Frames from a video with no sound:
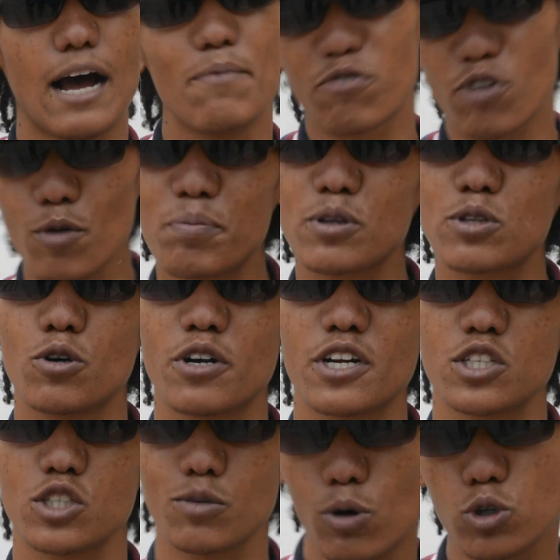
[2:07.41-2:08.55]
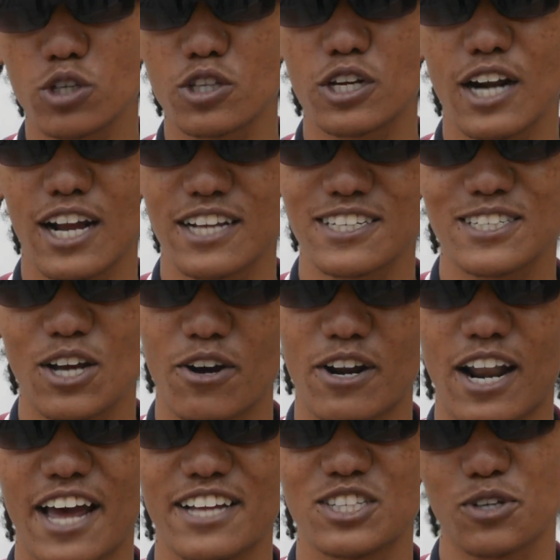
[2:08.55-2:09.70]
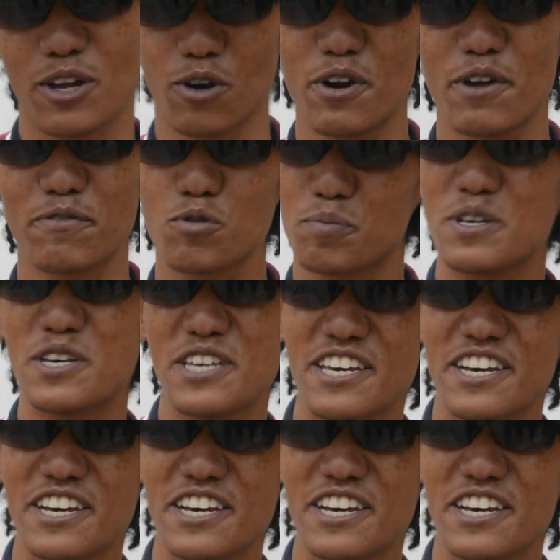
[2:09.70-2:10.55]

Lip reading: I'm from Pretoria, so most of the classes are online, so I don't have to be